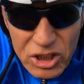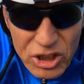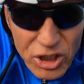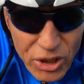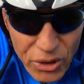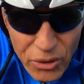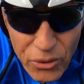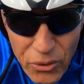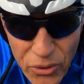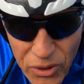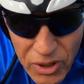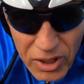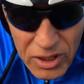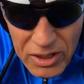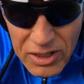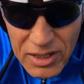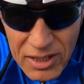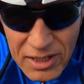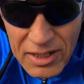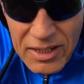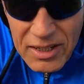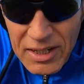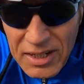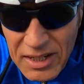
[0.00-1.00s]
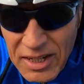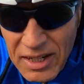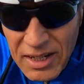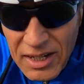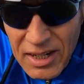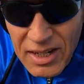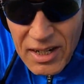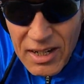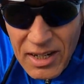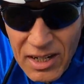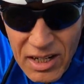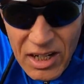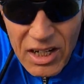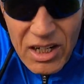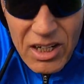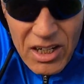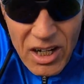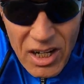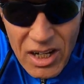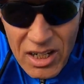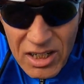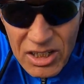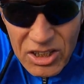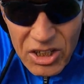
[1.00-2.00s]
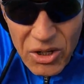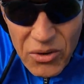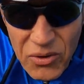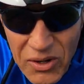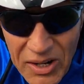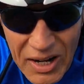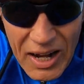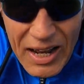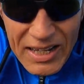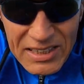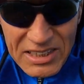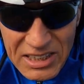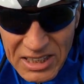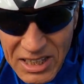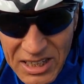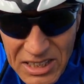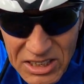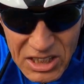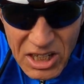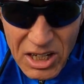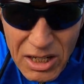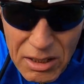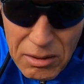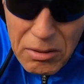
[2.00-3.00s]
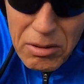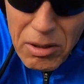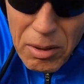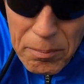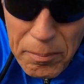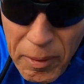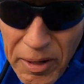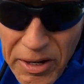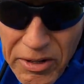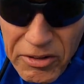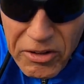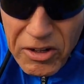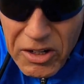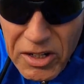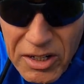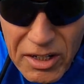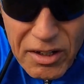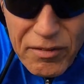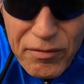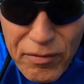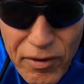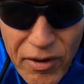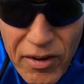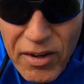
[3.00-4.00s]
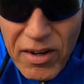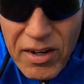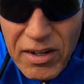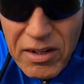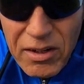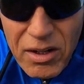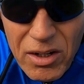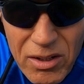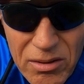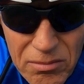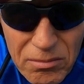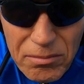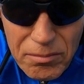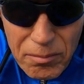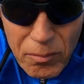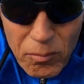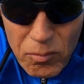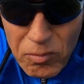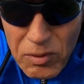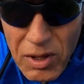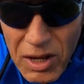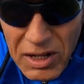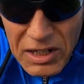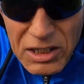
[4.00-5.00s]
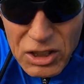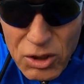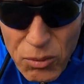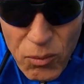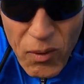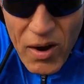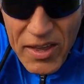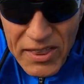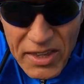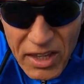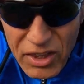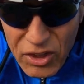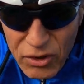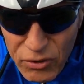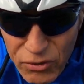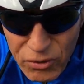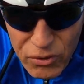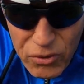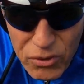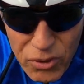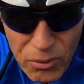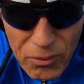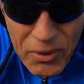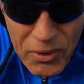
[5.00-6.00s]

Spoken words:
too. So unless there's a period of nice weather through the